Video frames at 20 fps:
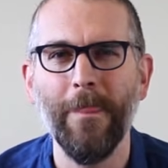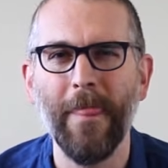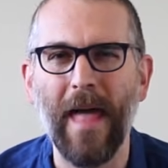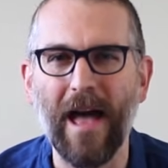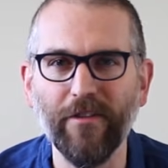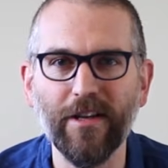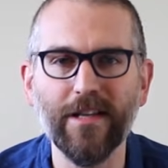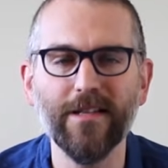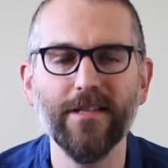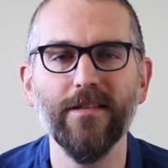
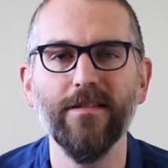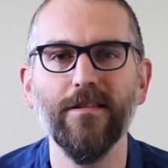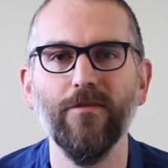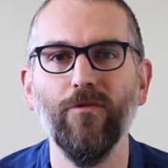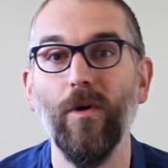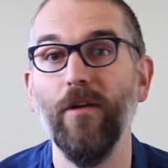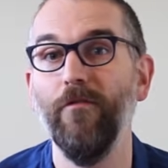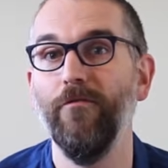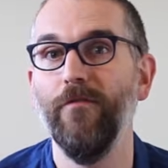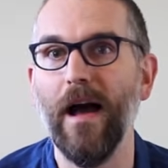Having a sense of
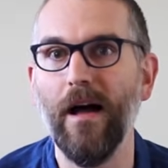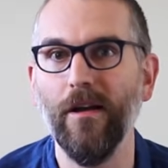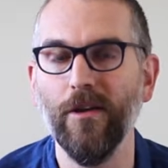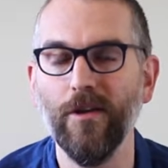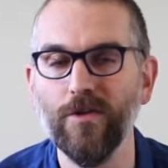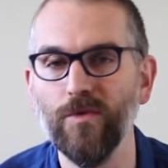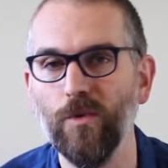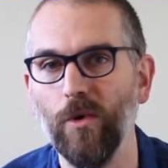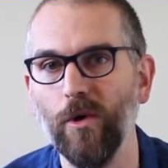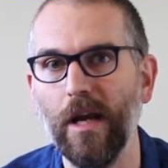what
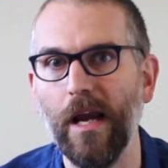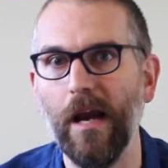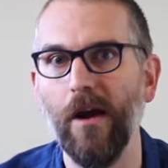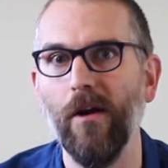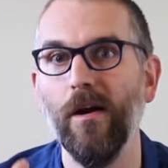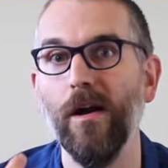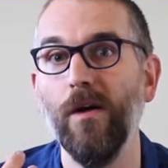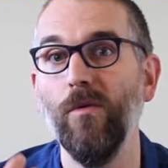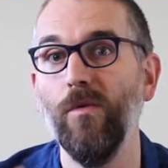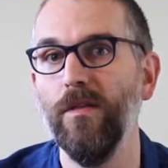values will
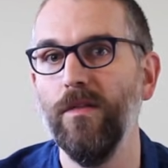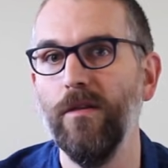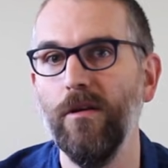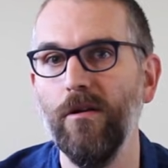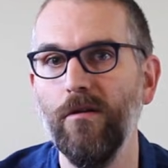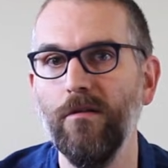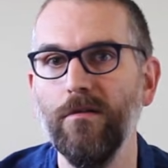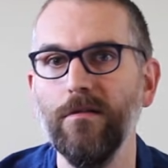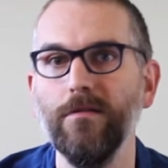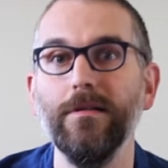carry with
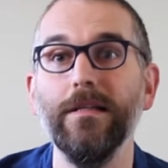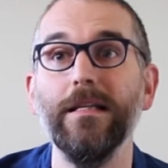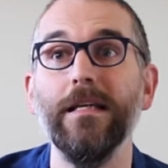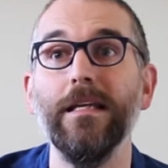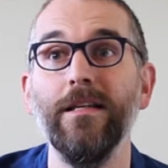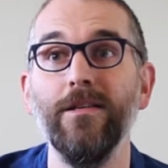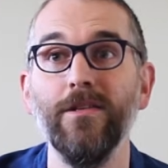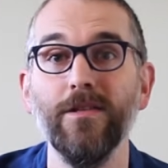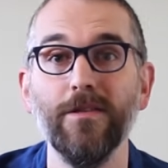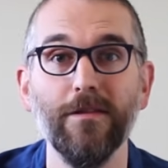you
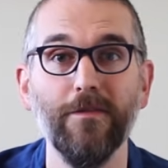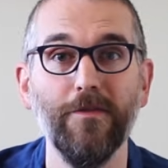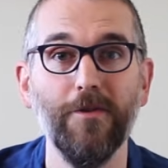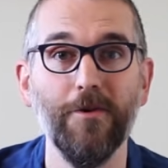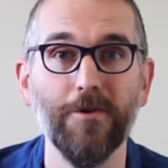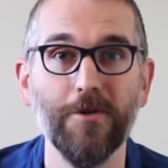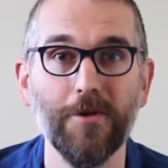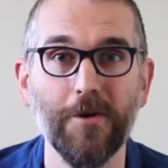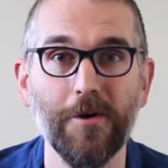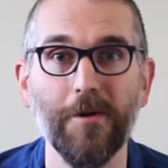into the
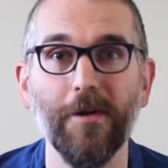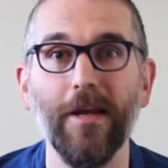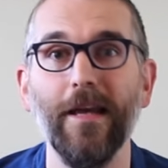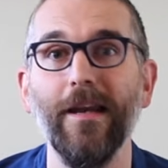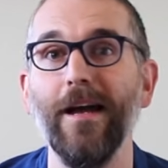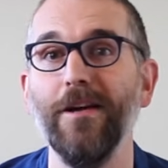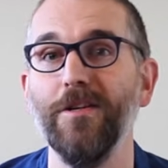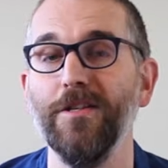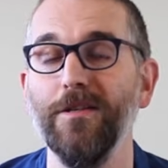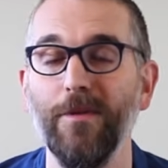future
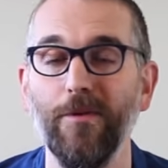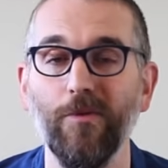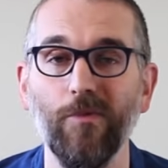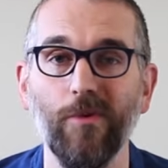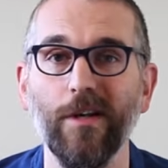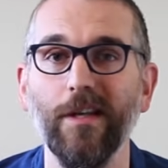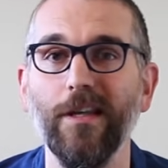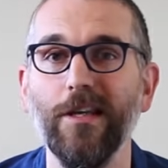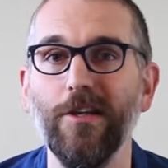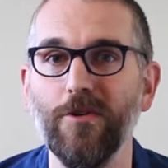can actually be
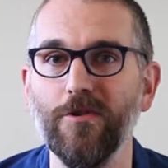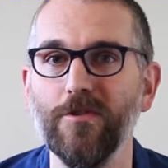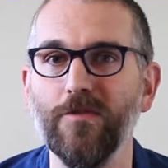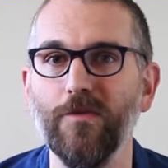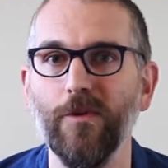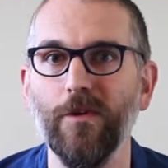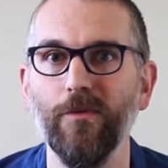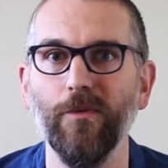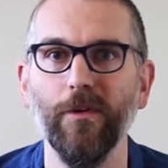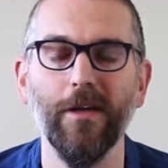really
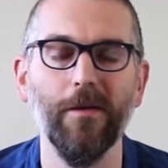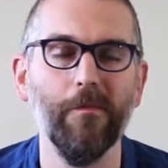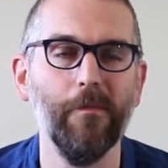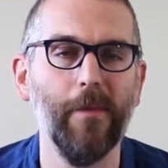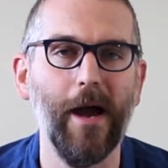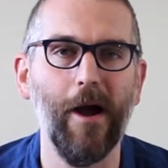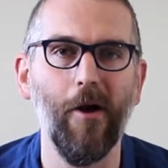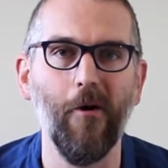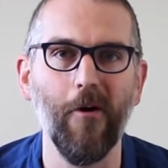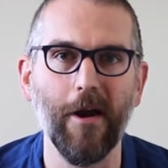useful and really
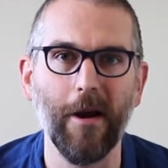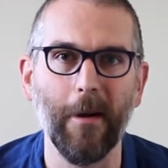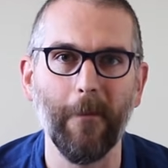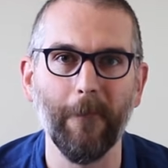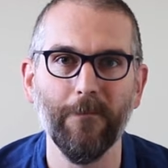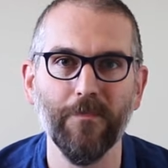empowering.